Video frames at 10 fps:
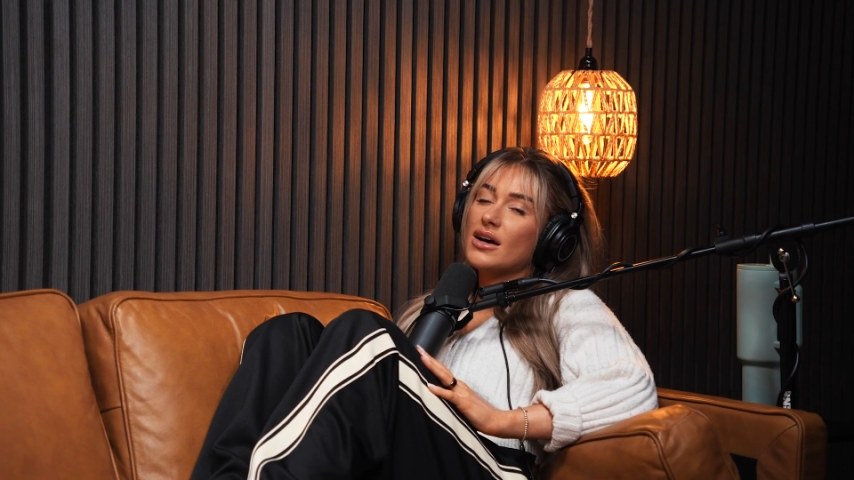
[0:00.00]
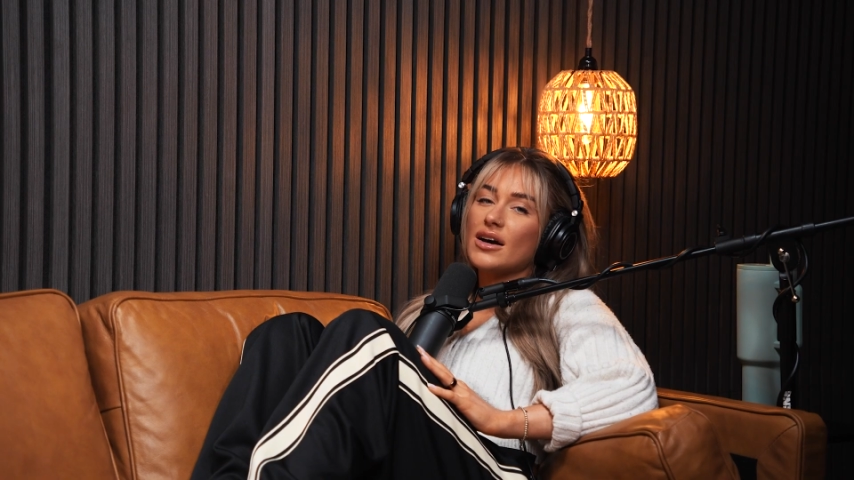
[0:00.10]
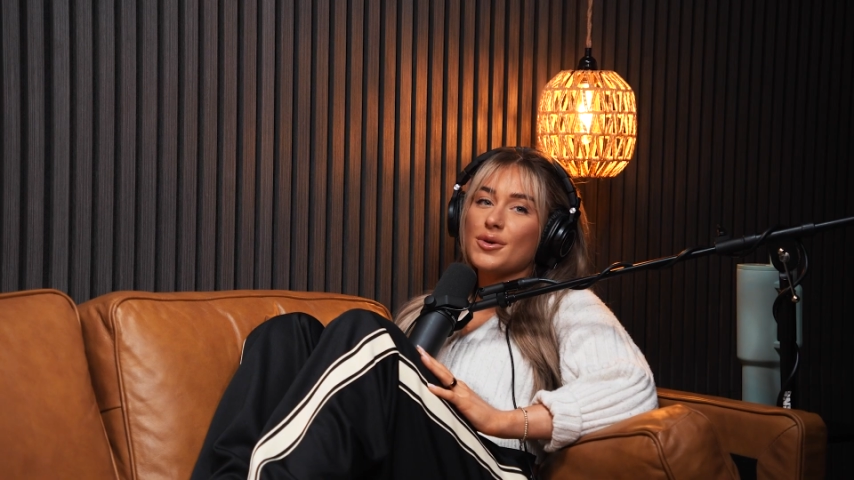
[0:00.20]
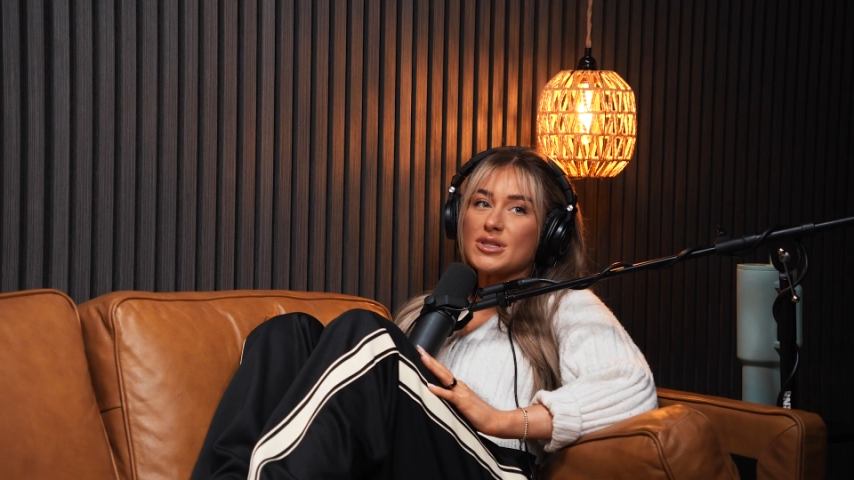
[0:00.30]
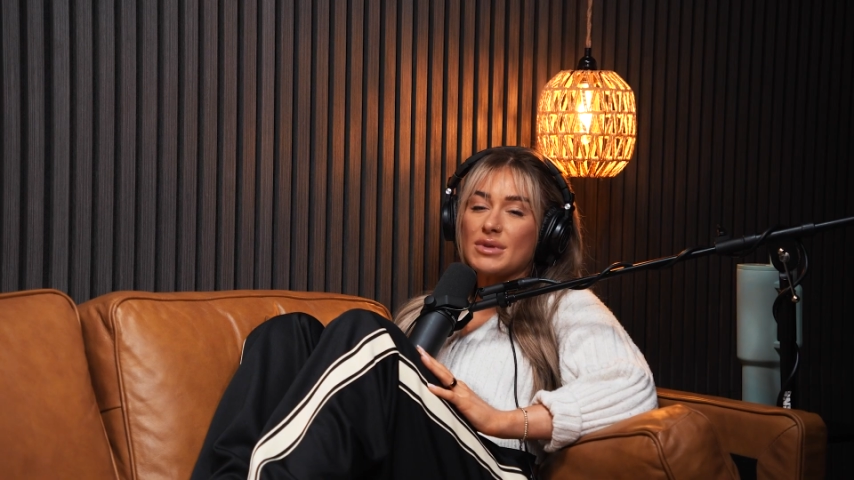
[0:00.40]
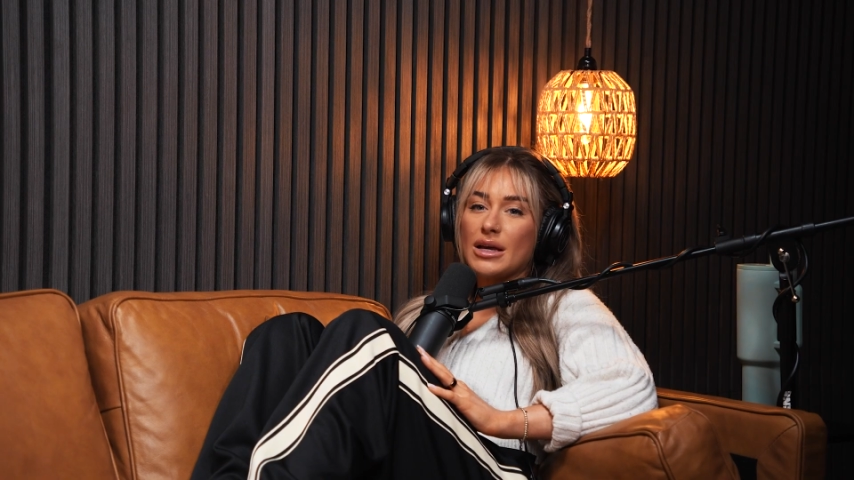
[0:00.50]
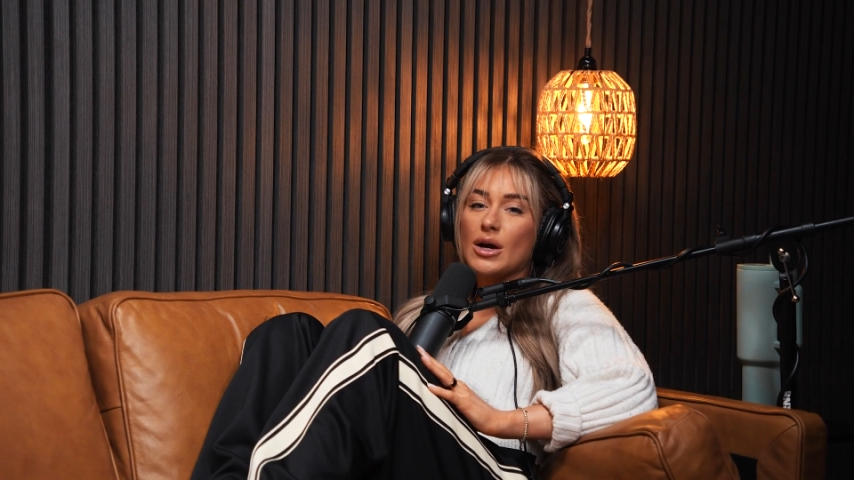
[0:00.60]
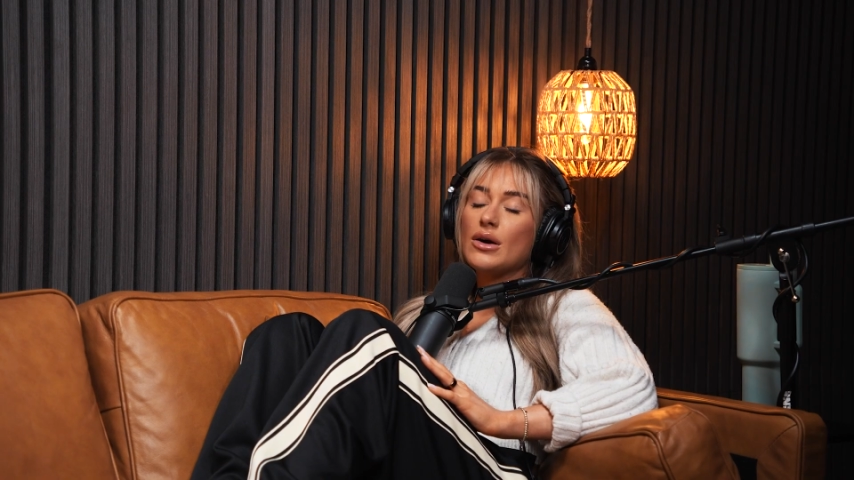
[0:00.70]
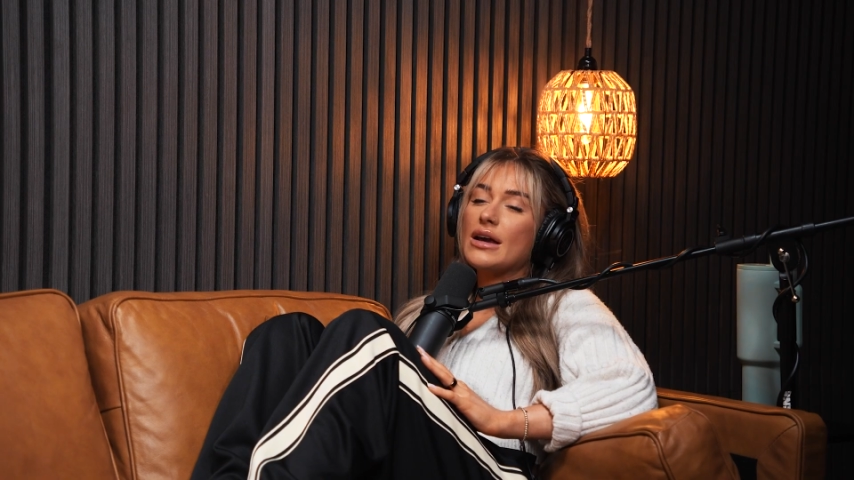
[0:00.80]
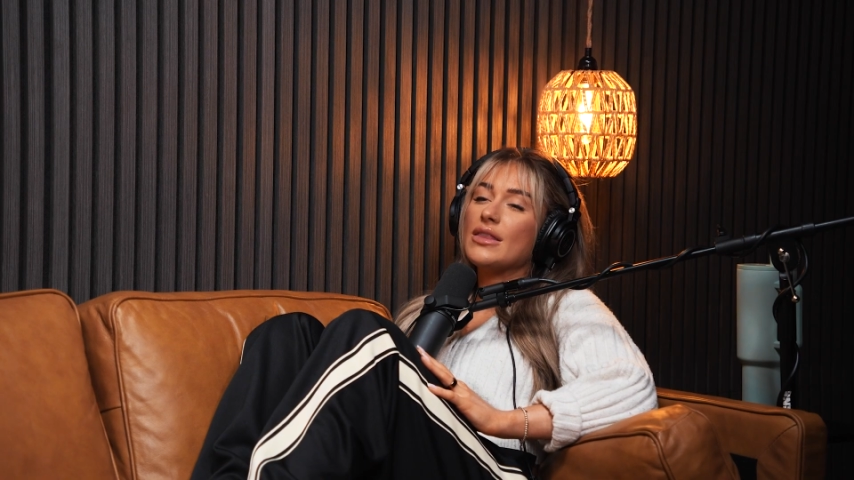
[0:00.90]
There's something.
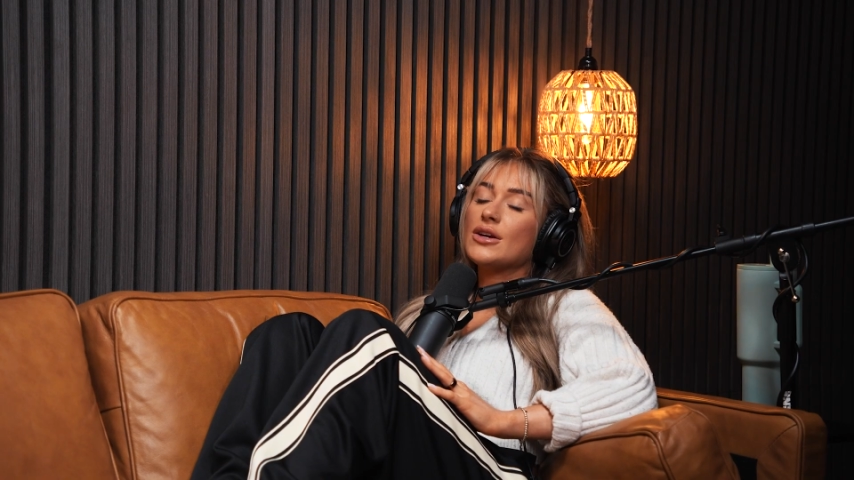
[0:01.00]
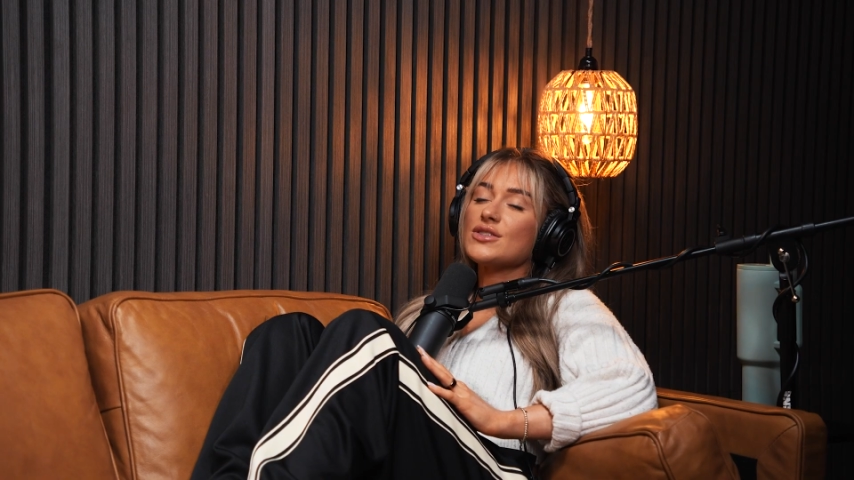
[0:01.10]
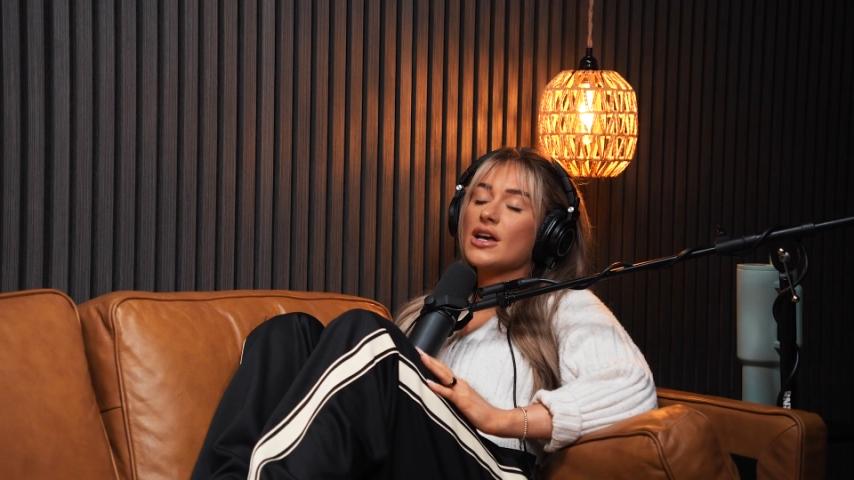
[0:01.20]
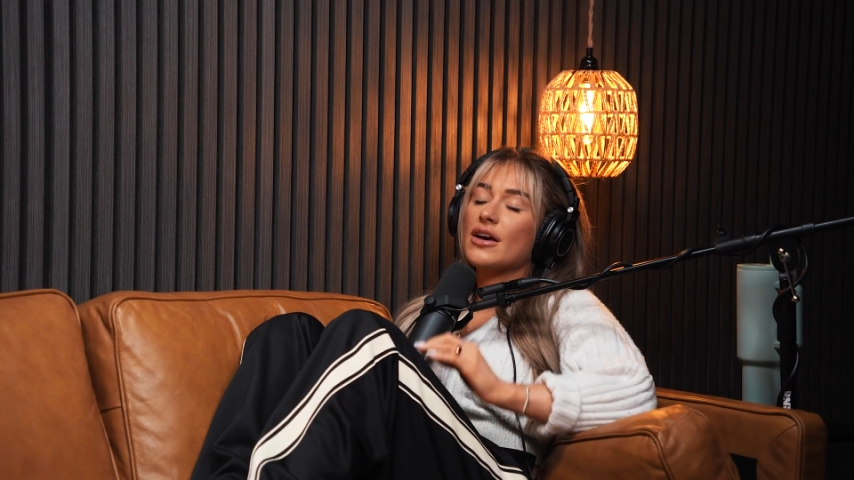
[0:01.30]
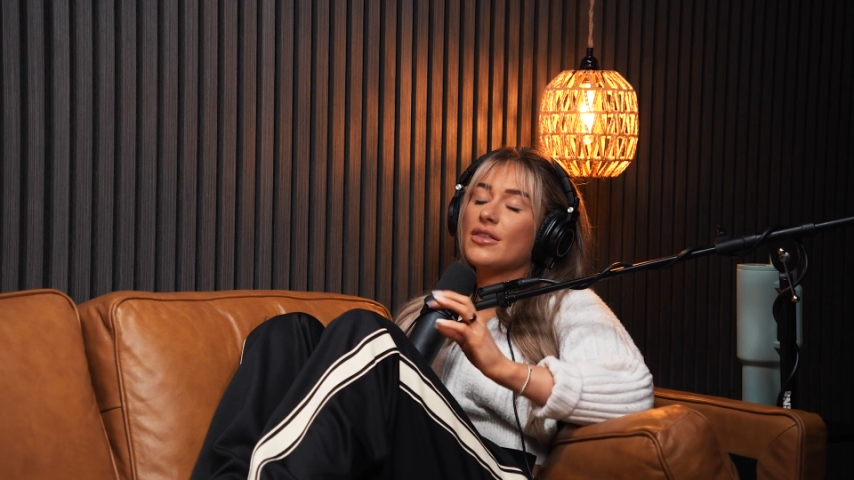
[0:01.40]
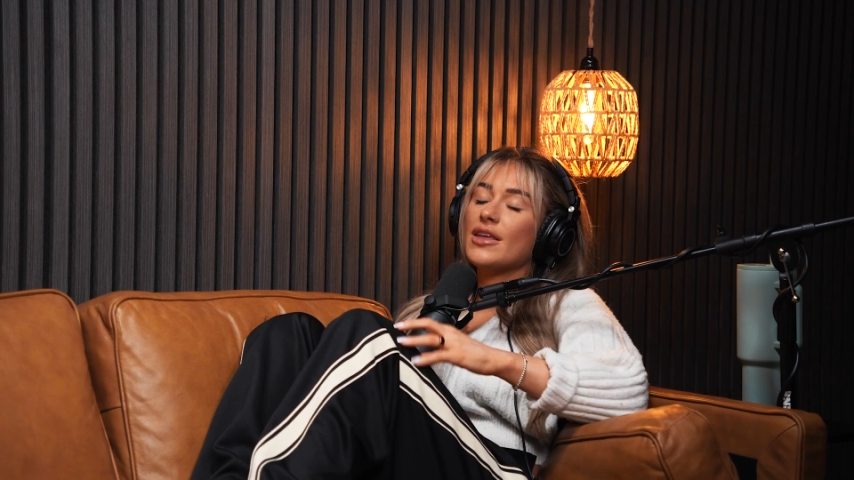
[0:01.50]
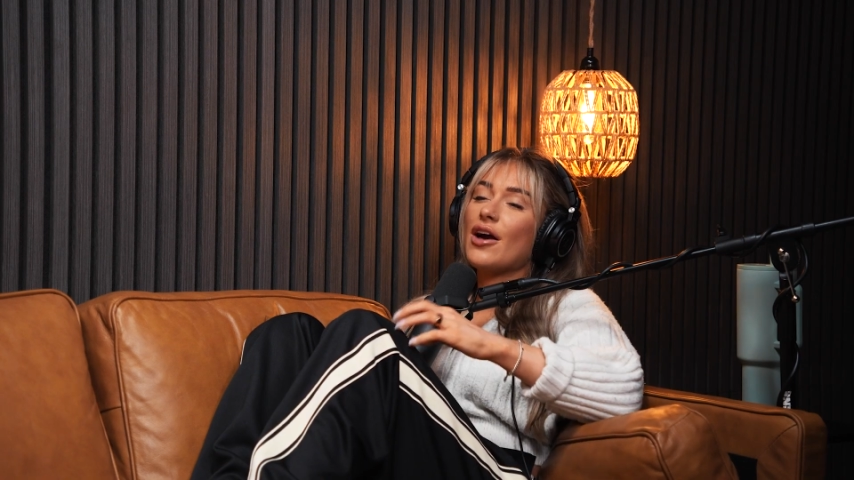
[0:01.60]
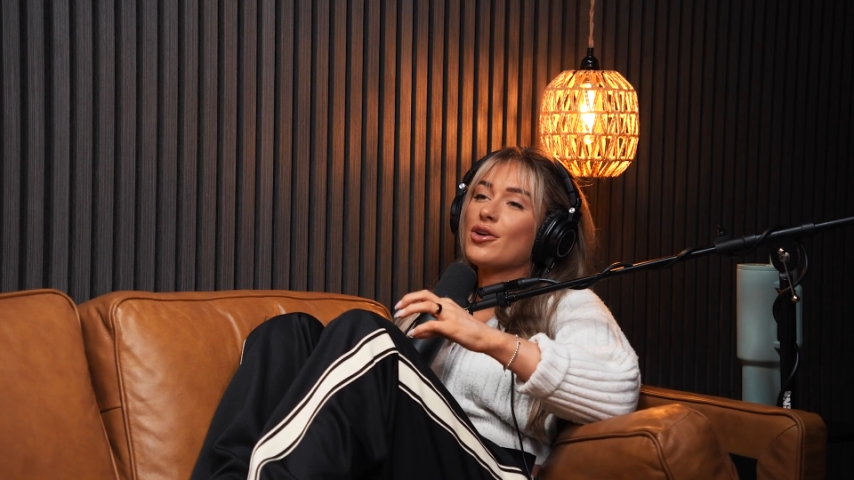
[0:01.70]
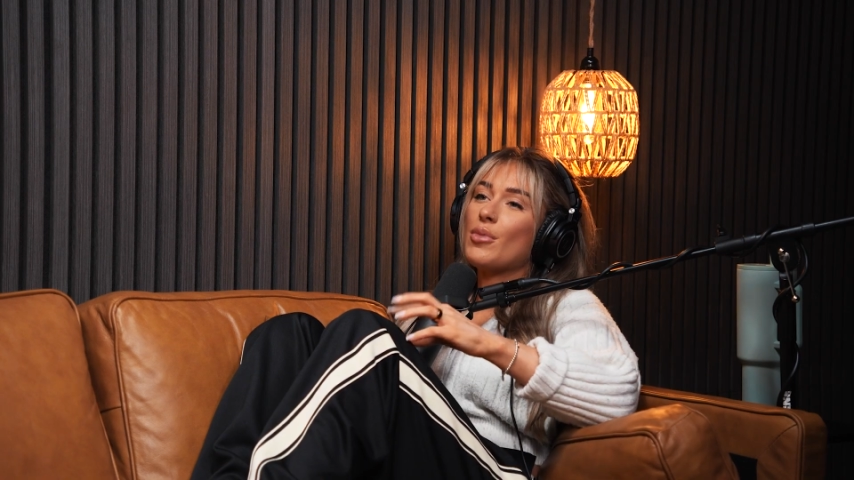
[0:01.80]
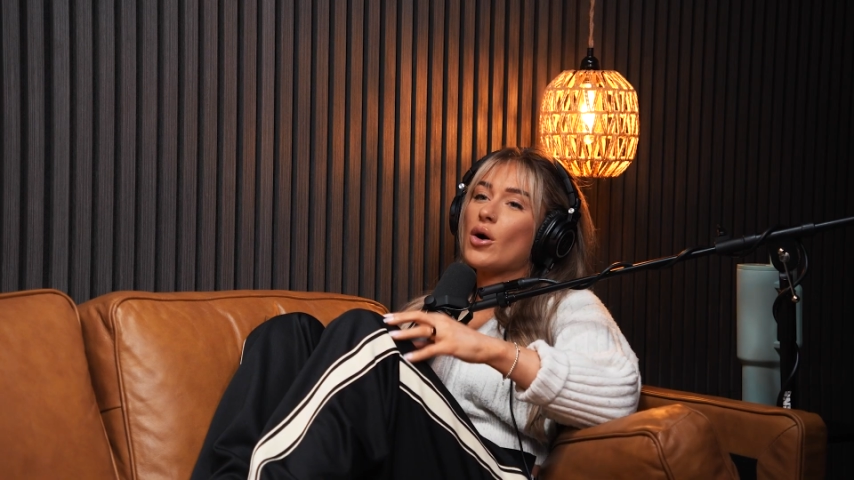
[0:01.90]
There's the
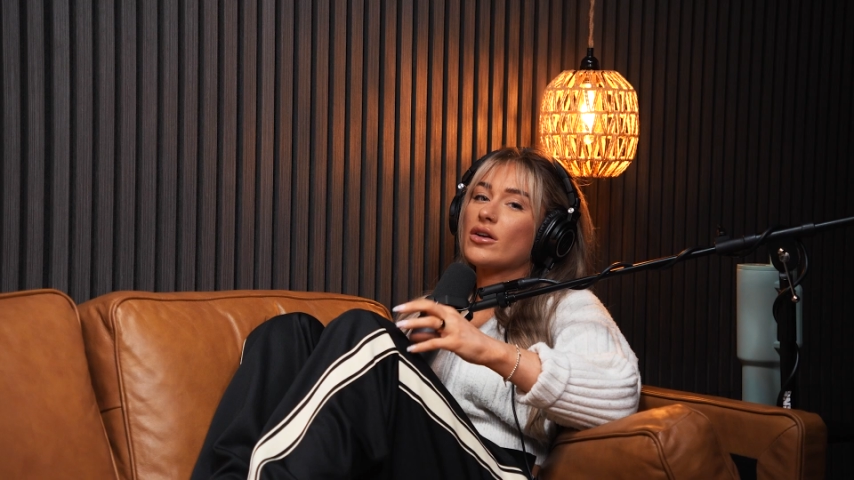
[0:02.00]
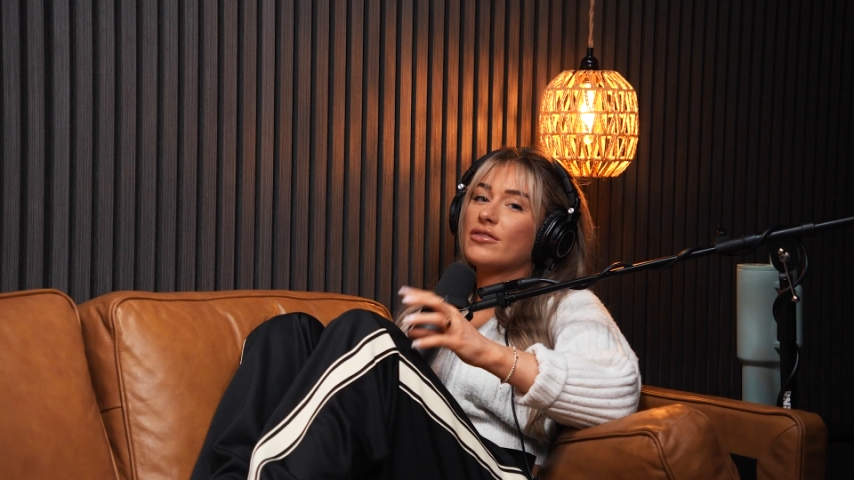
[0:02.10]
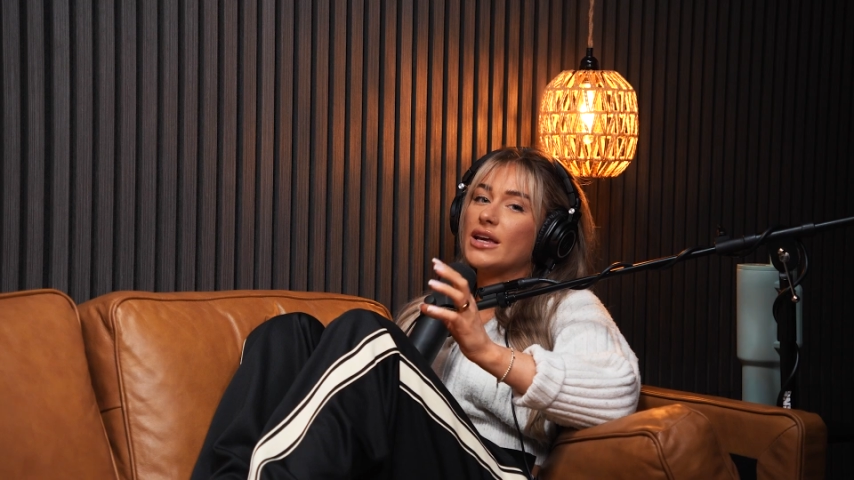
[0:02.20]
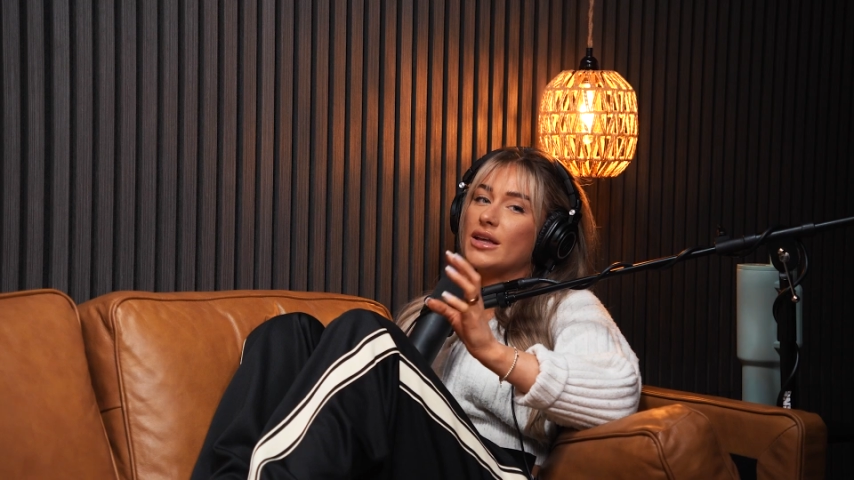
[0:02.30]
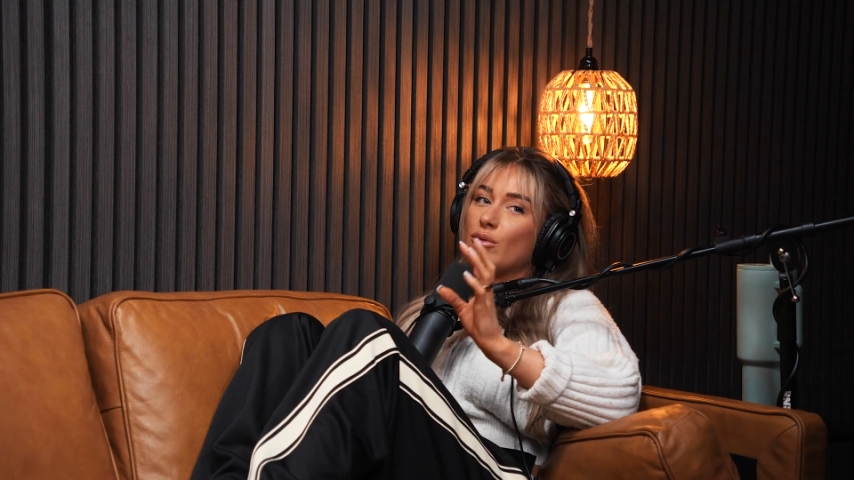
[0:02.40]
other part of it,